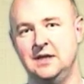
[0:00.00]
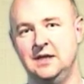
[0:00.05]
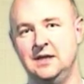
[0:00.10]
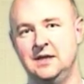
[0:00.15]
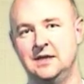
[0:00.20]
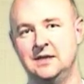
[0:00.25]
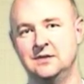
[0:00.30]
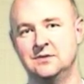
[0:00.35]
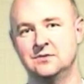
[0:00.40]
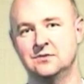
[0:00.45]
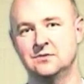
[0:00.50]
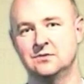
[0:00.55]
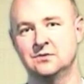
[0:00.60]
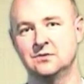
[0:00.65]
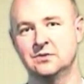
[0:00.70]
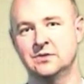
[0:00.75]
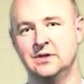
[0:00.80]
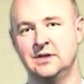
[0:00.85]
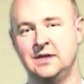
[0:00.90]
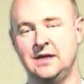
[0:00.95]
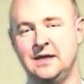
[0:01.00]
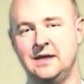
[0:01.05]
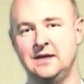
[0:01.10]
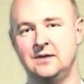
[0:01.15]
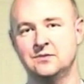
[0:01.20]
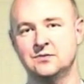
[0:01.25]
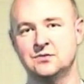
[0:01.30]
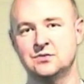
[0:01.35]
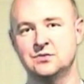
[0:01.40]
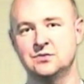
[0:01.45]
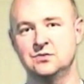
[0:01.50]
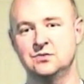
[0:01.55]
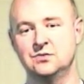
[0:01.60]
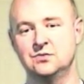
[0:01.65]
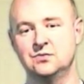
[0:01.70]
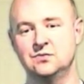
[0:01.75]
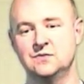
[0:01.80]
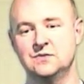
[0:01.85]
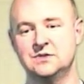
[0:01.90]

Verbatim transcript: and learning how to